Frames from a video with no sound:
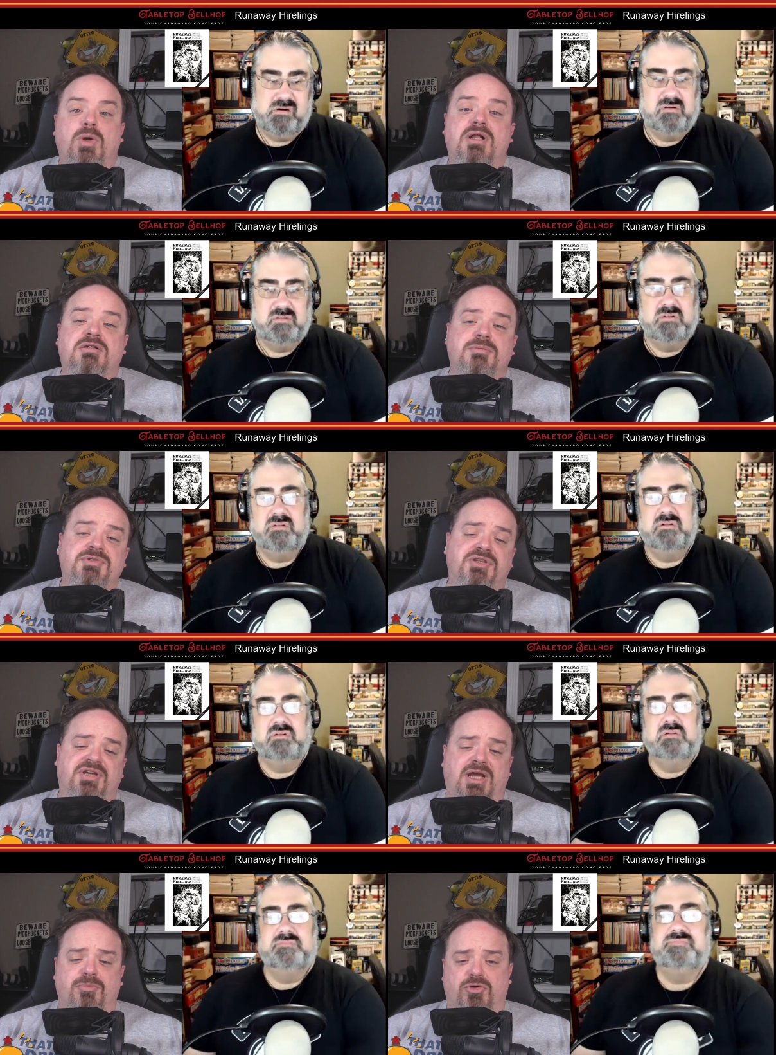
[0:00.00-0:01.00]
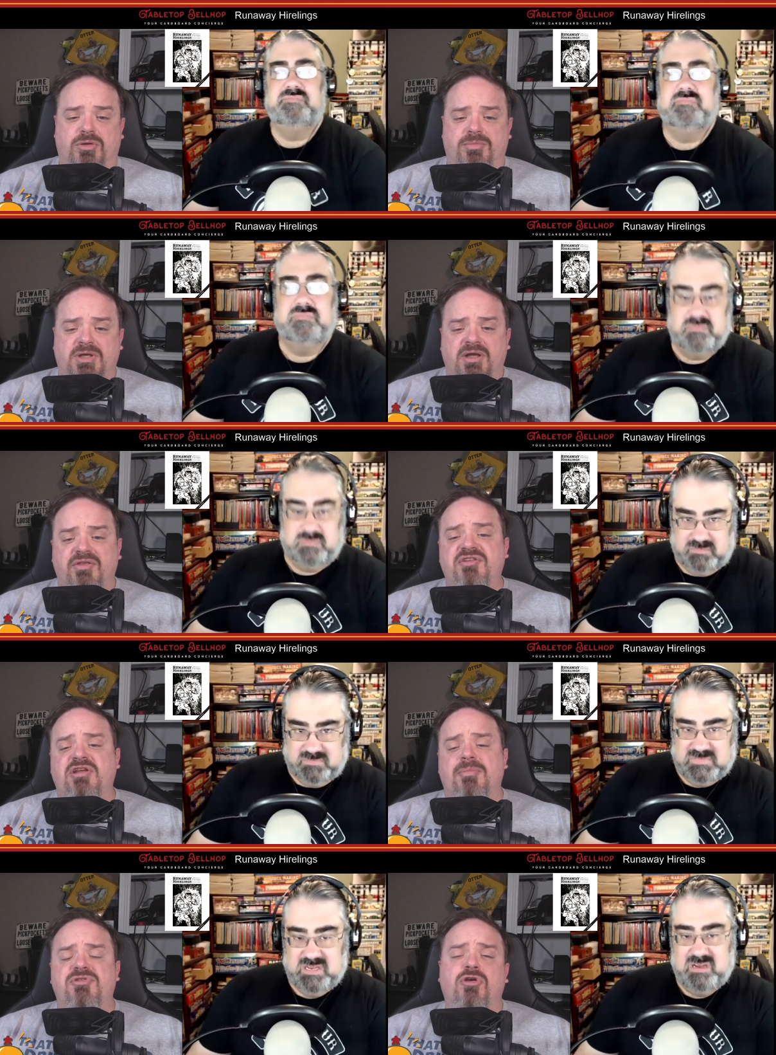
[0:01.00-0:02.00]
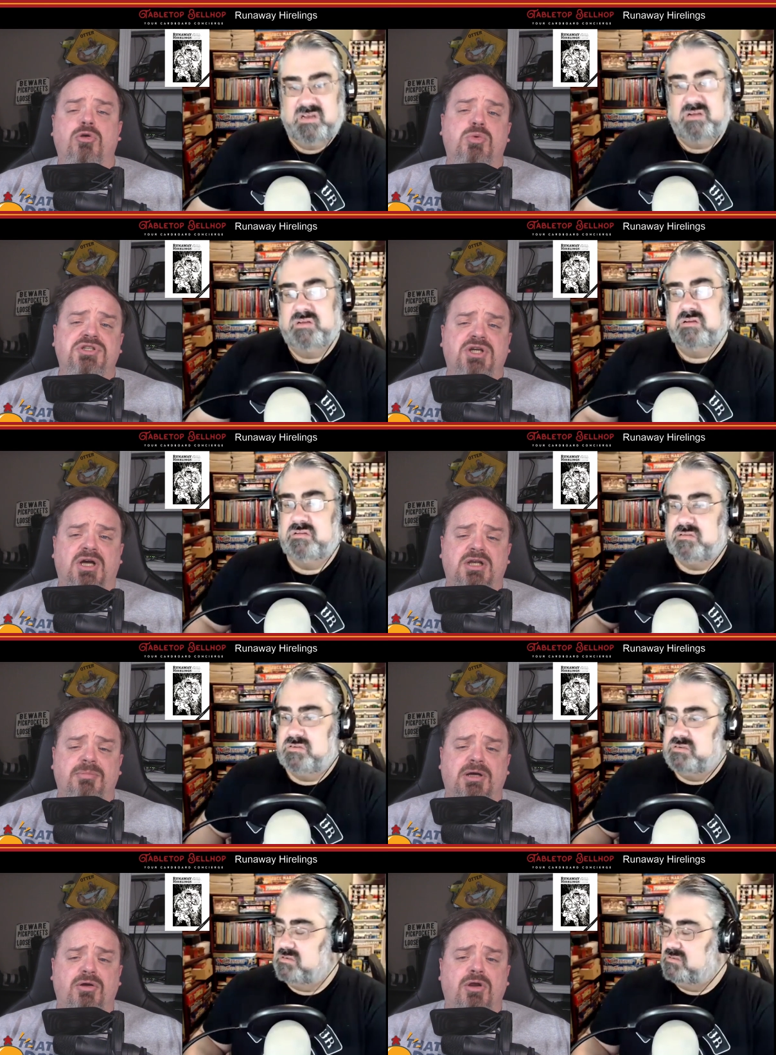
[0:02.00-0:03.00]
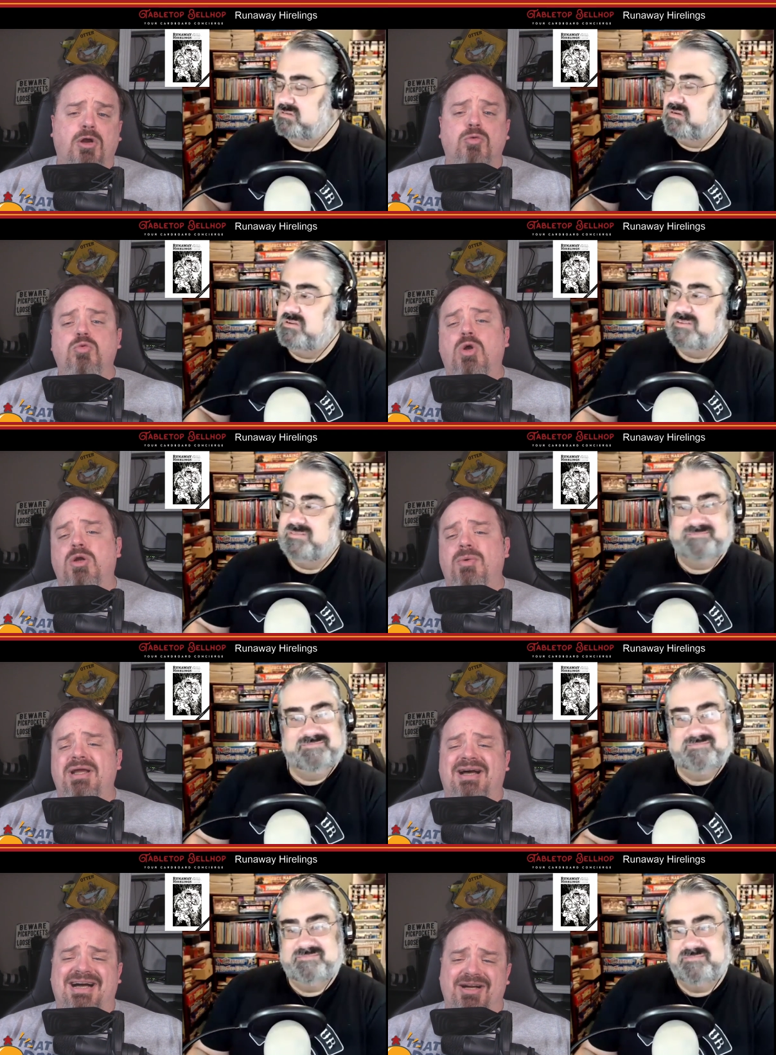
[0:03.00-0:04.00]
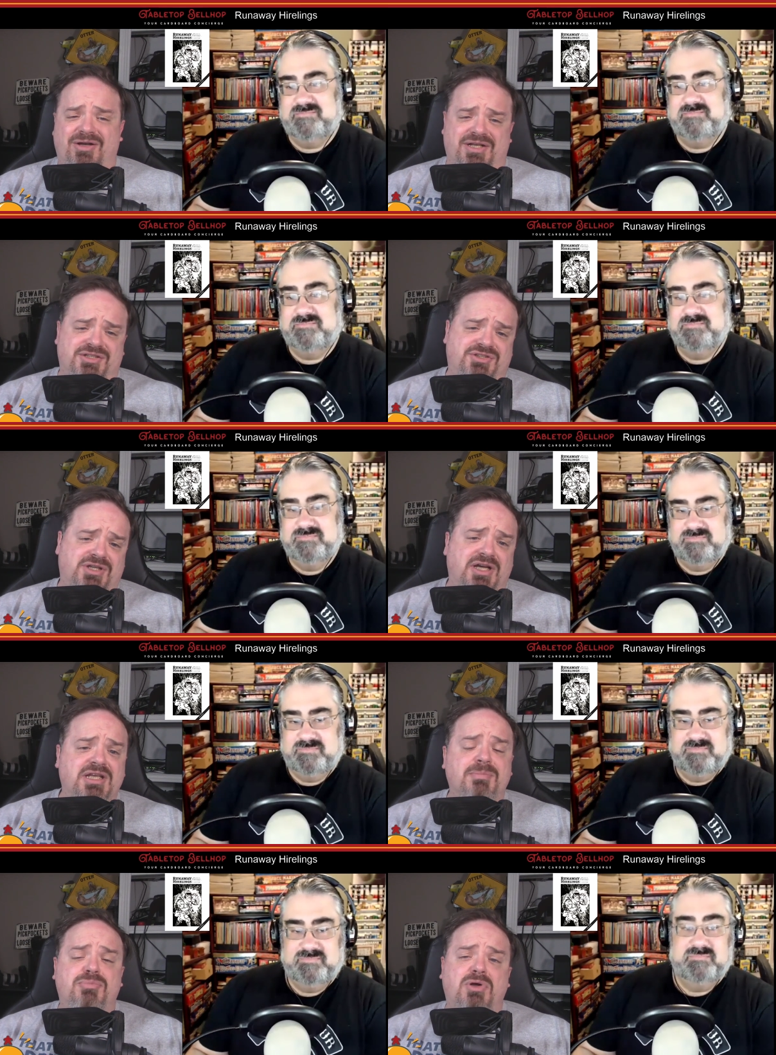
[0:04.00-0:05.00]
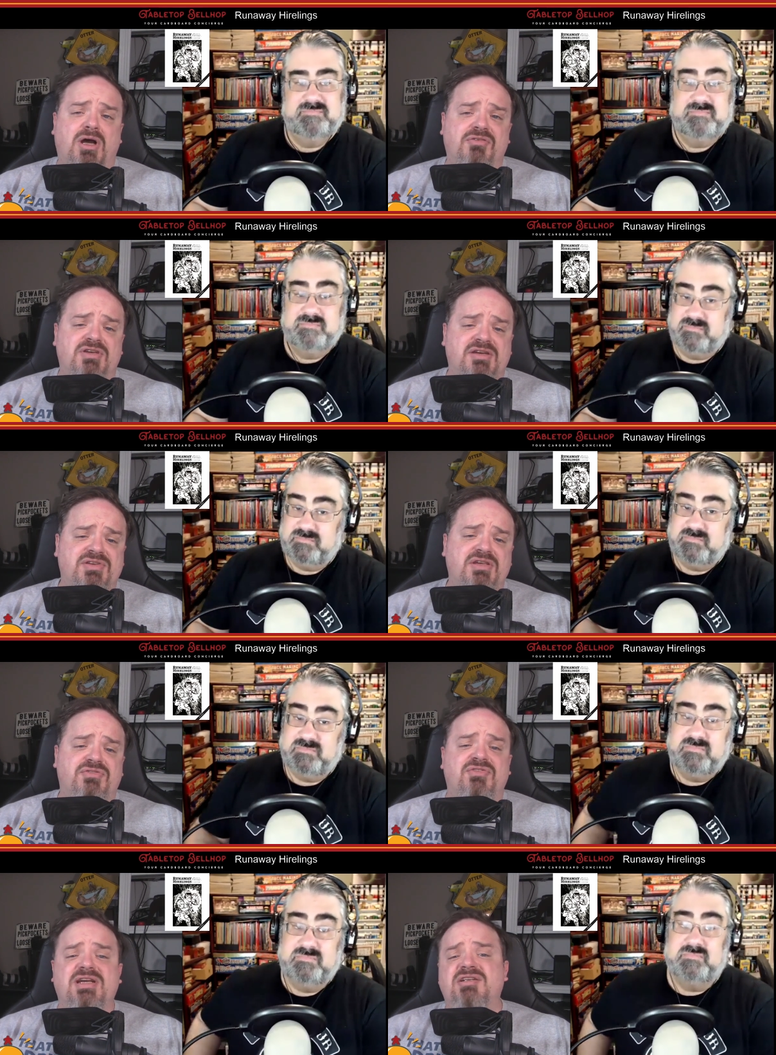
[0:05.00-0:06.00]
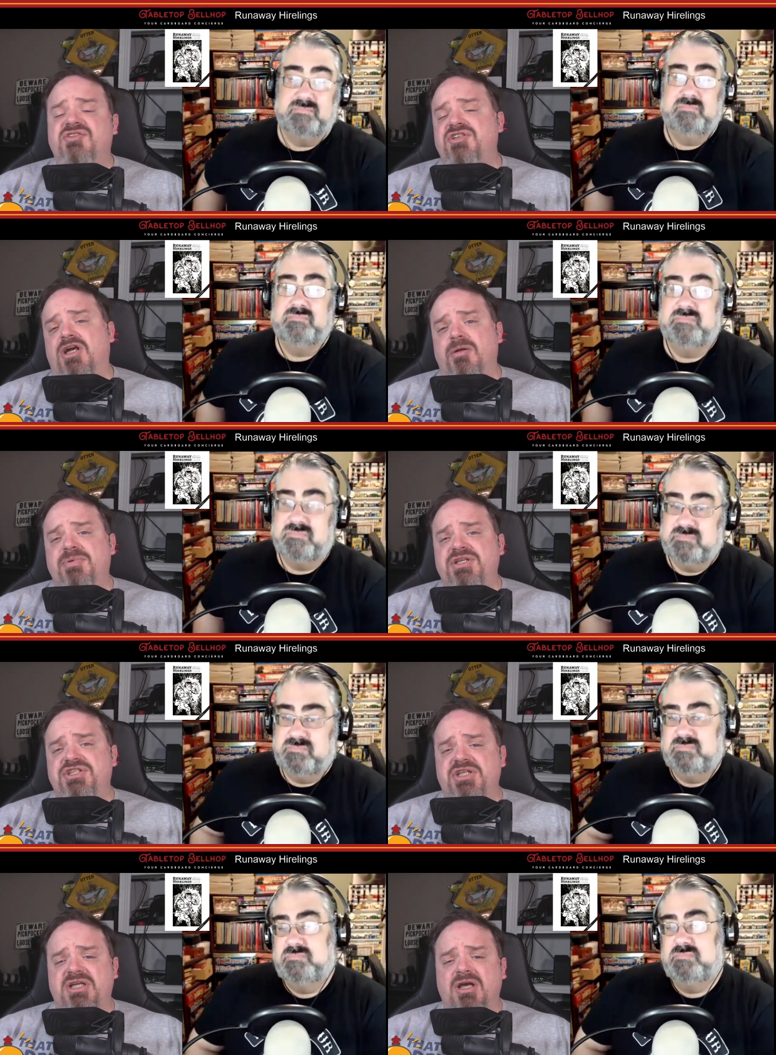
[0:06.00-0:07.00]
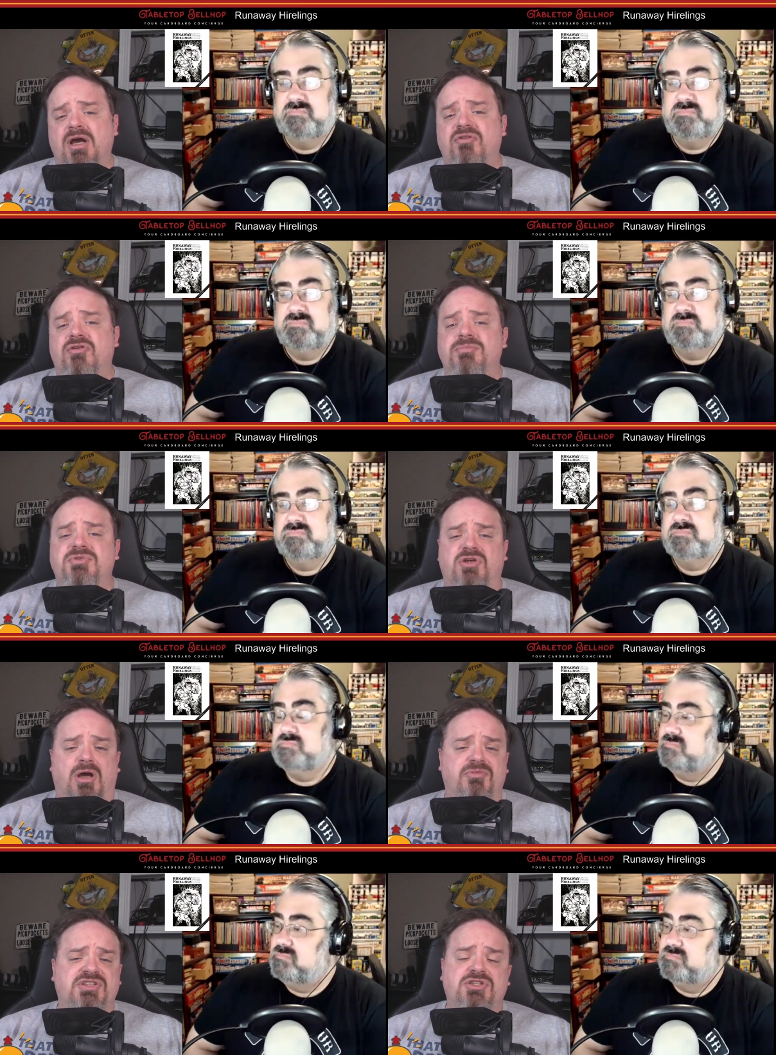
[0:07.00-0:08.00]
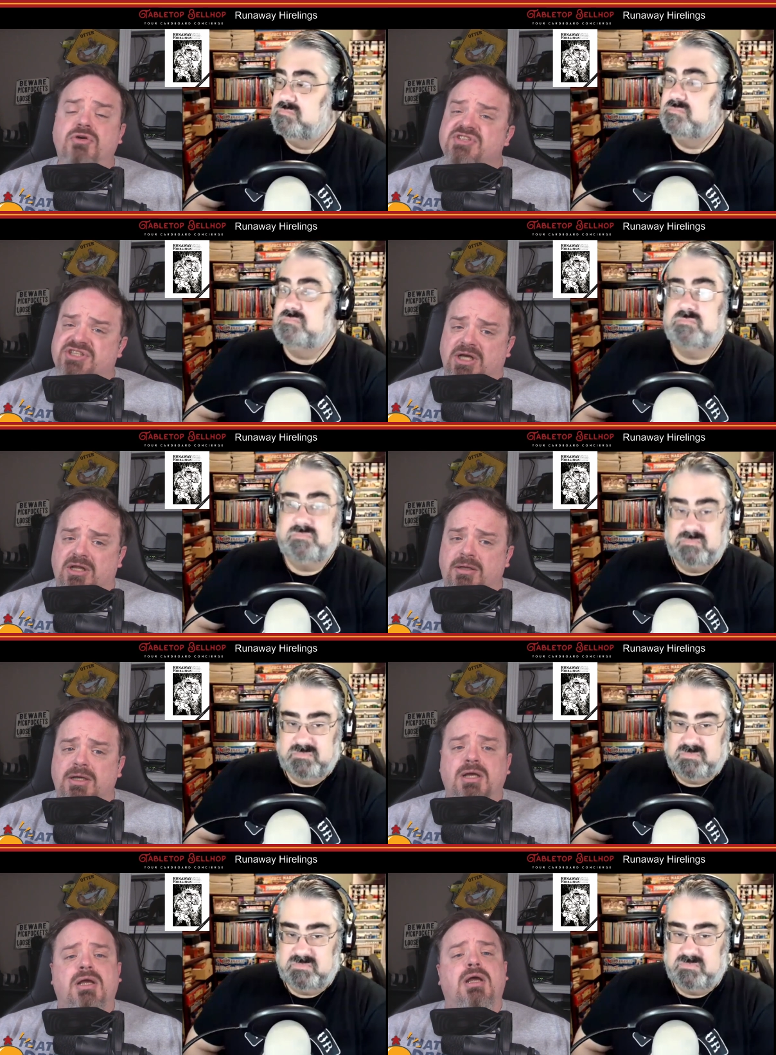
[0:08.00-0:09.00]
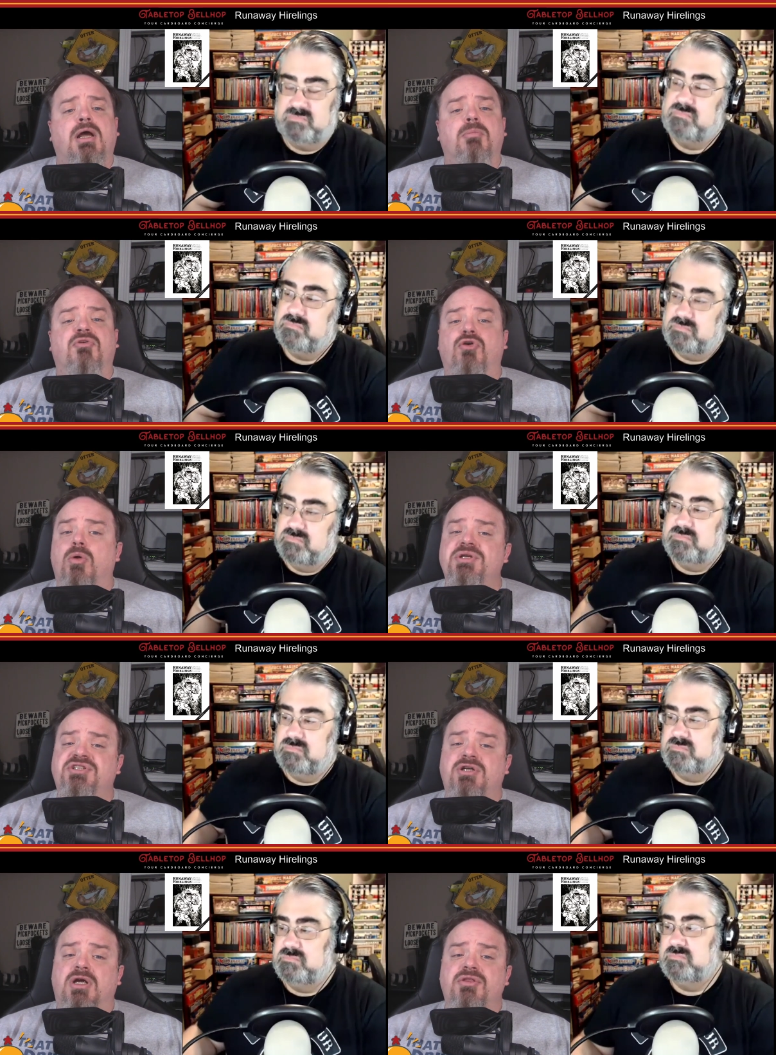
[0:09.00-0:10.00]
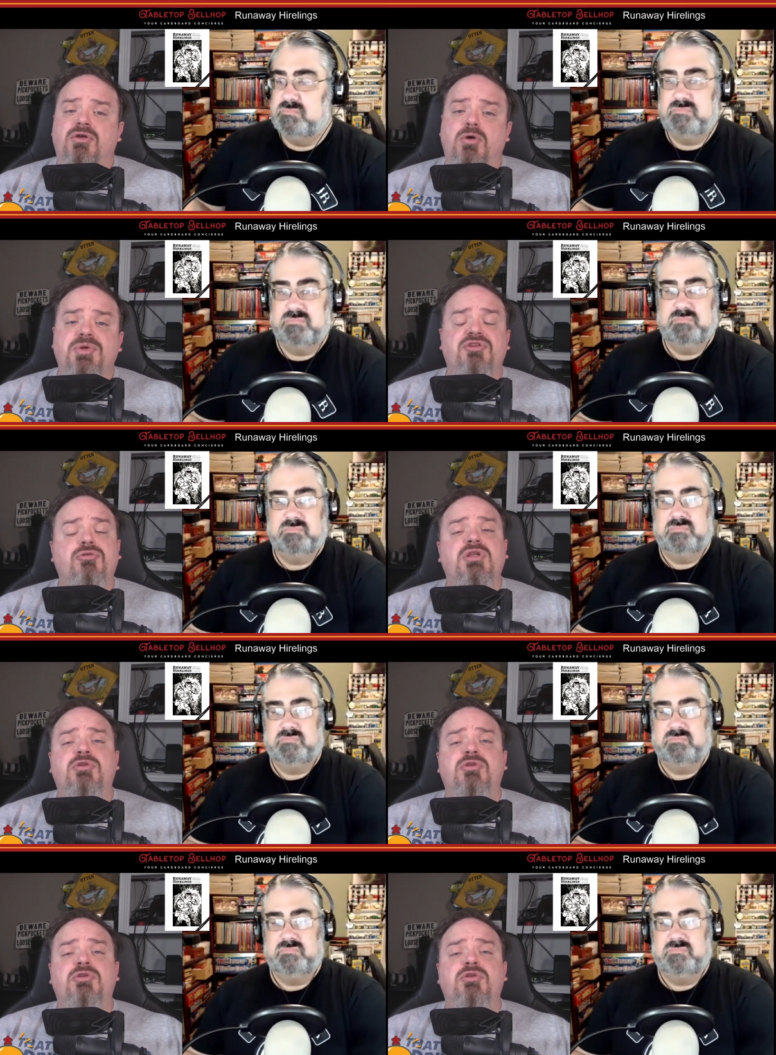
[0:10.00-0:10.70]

Speaker 1: Welcome to the Game Room. This episode, we're talking about Runaway Hirelings, an improv-heavy fantasy R P G from Thomas Novosel. Before we start, though, we do